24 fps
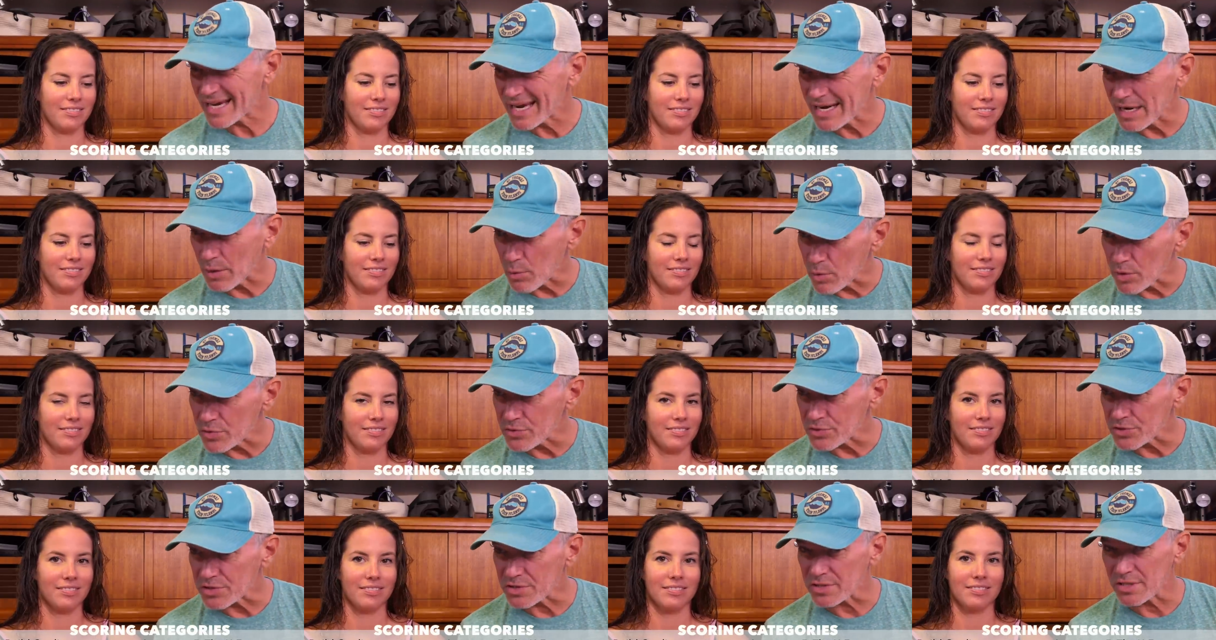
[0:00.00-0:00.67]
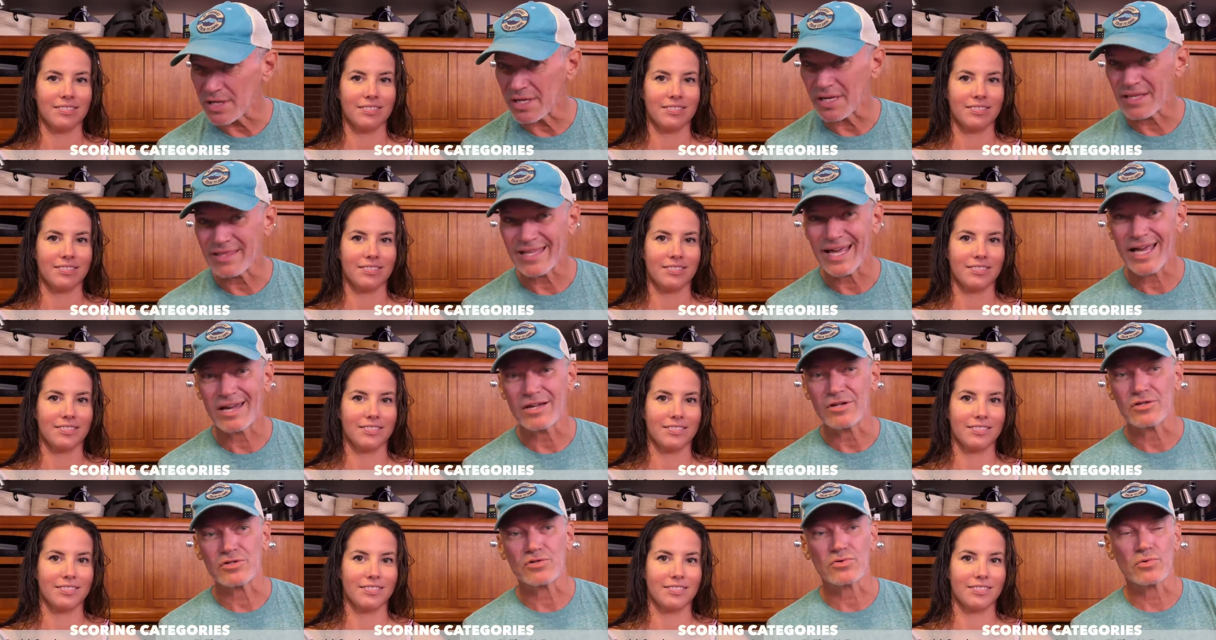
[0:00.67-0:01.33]
Speaker 1: And I will just say
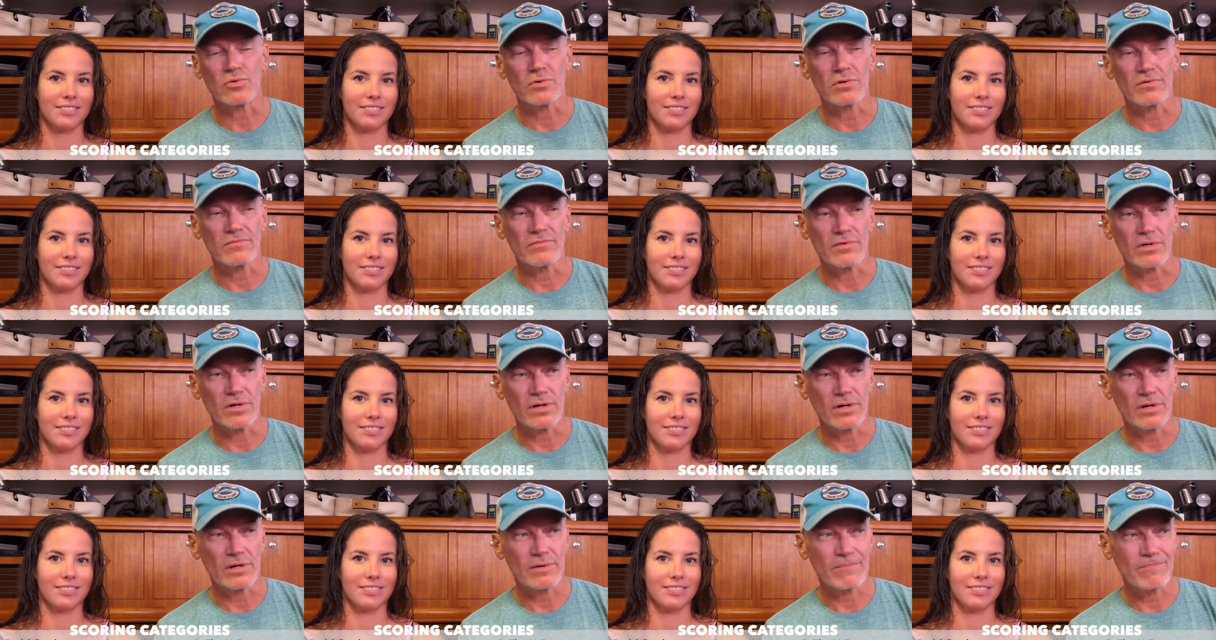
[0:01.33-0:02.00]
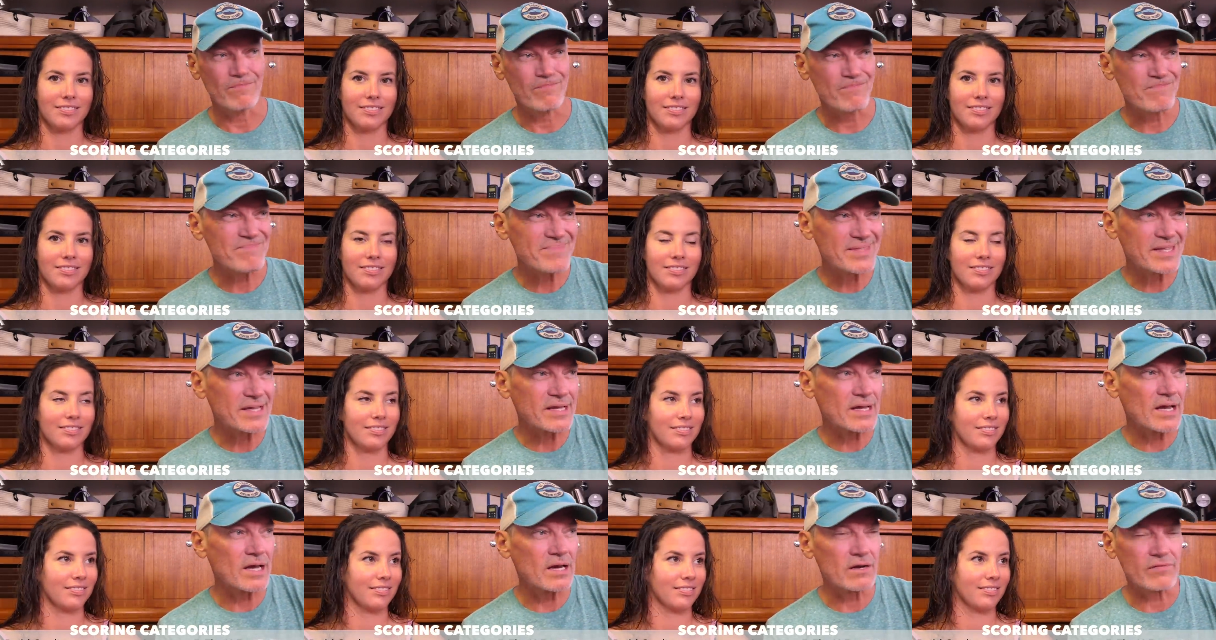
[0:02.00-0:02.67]
that is sort of the
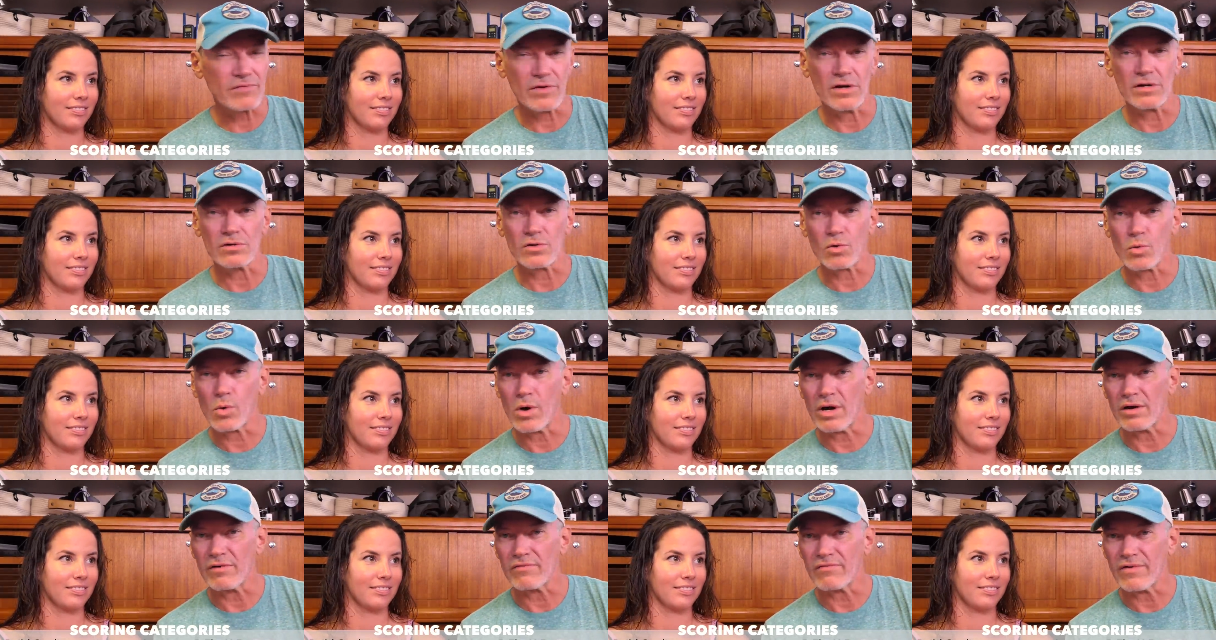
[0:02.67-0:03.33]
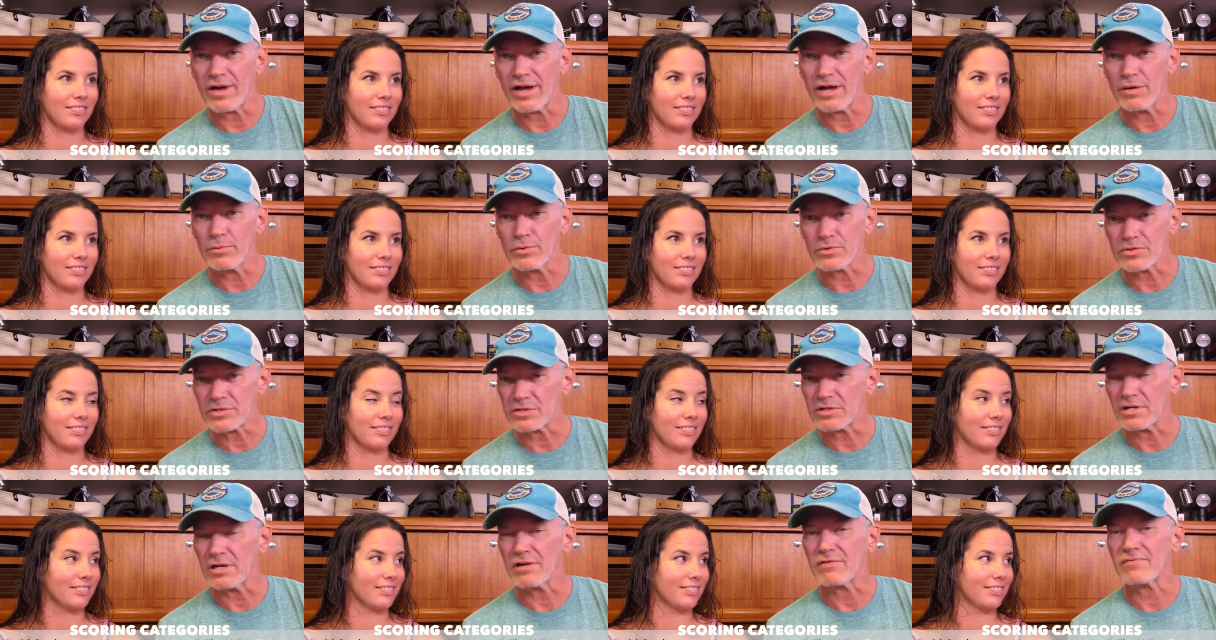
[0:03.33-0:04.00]
kind of unquantifiable
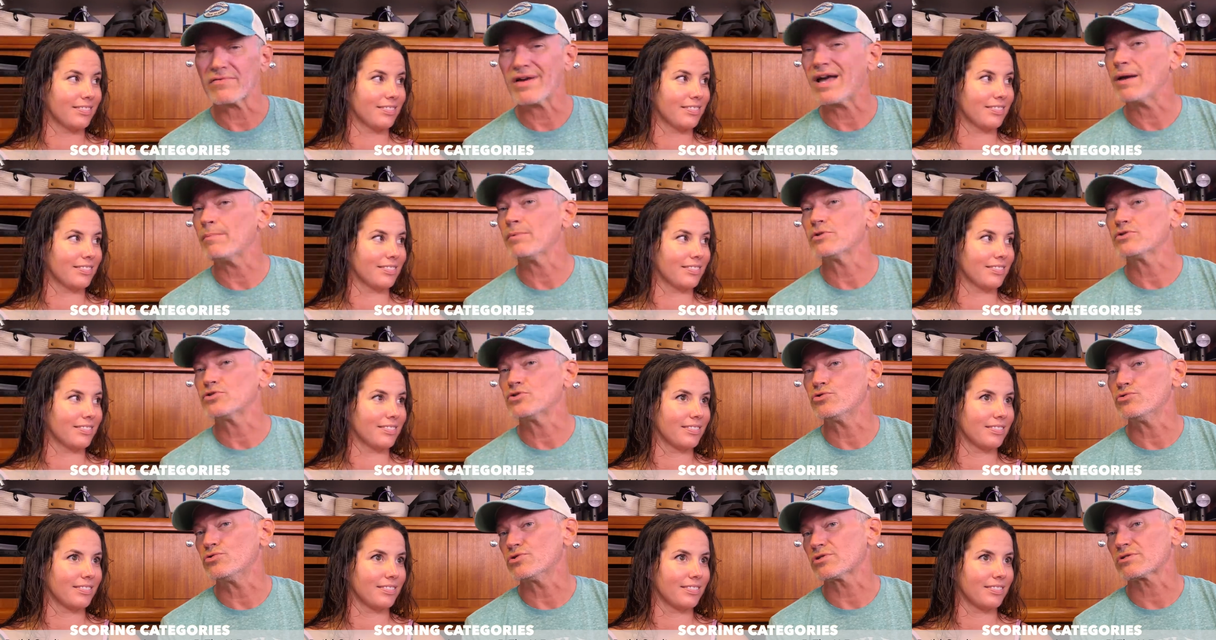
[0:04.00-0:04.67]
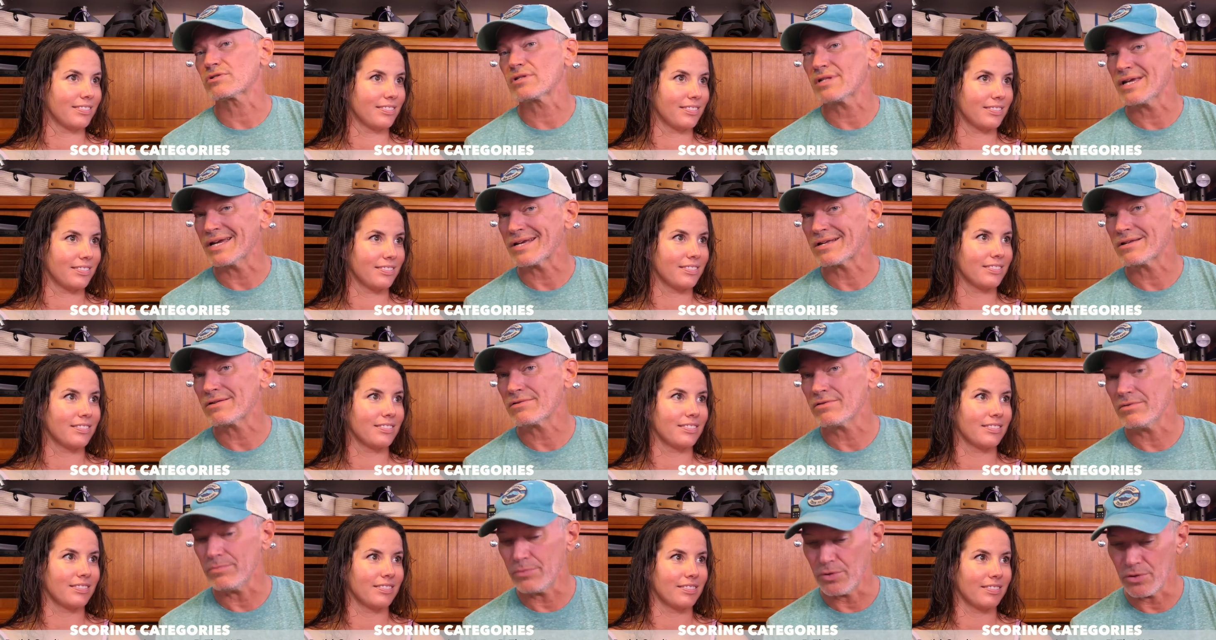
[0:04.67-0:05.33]
stuff, how much you just
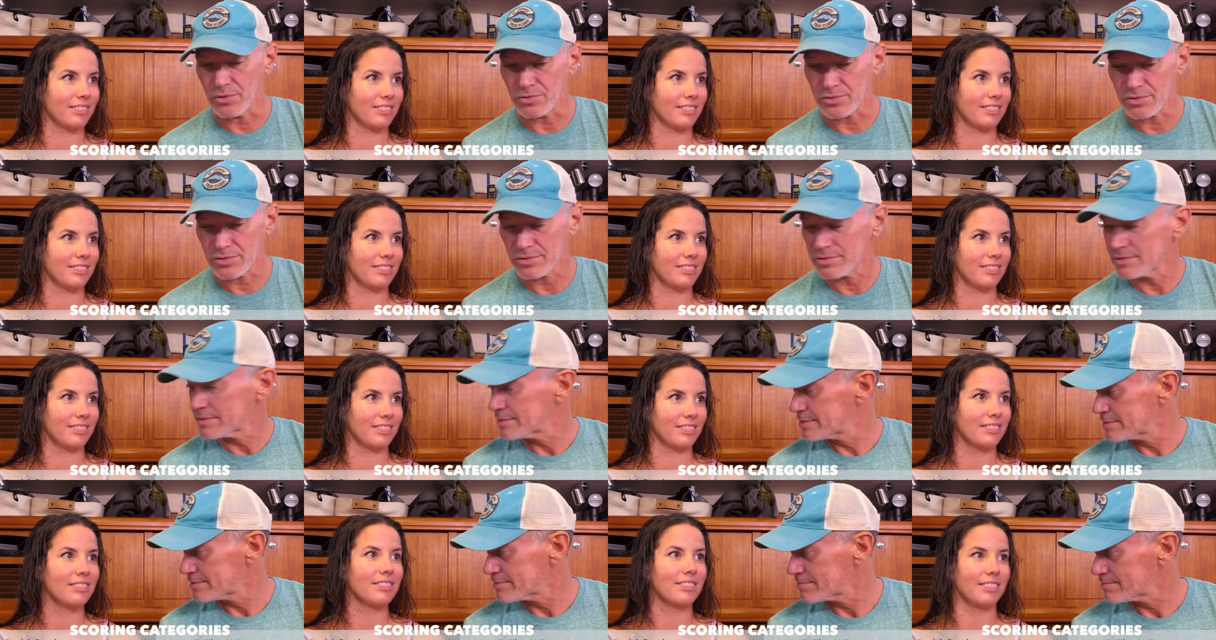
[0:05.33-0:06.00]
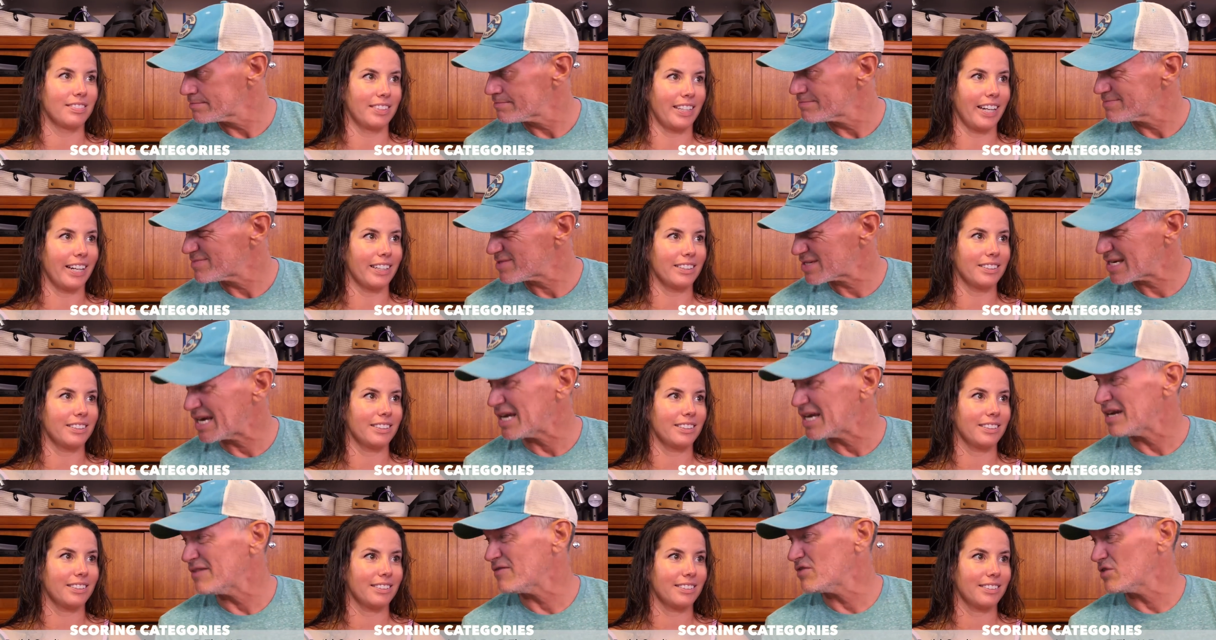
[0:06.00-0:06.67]
like the boat. Yes. It's
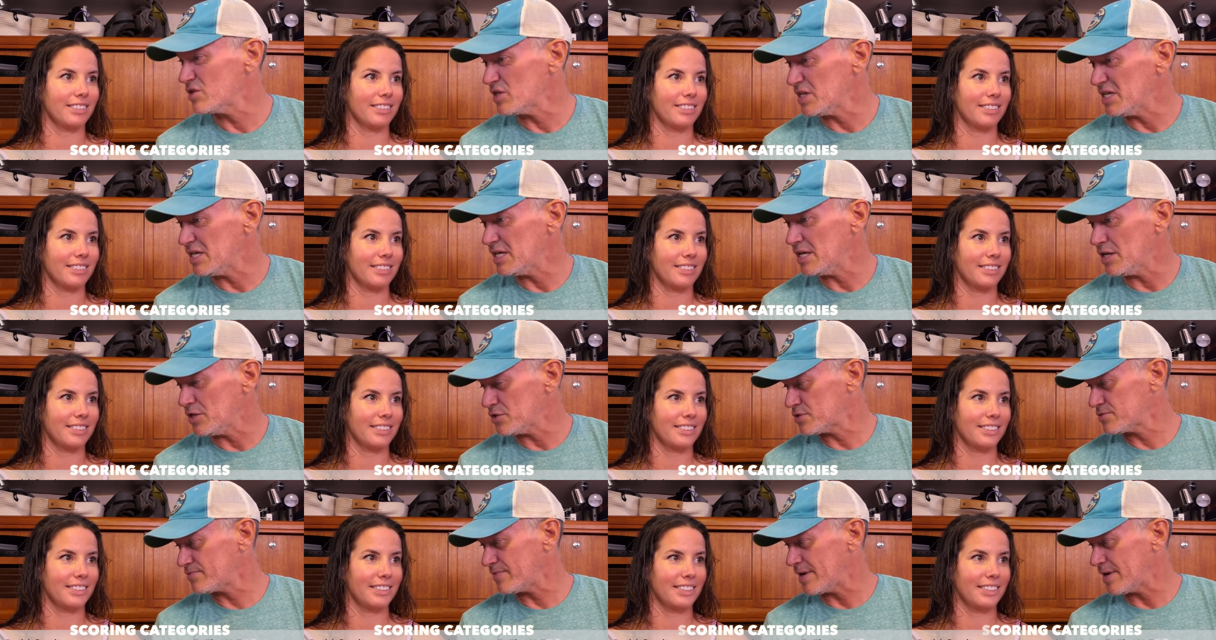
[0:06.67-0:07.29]
kind of the us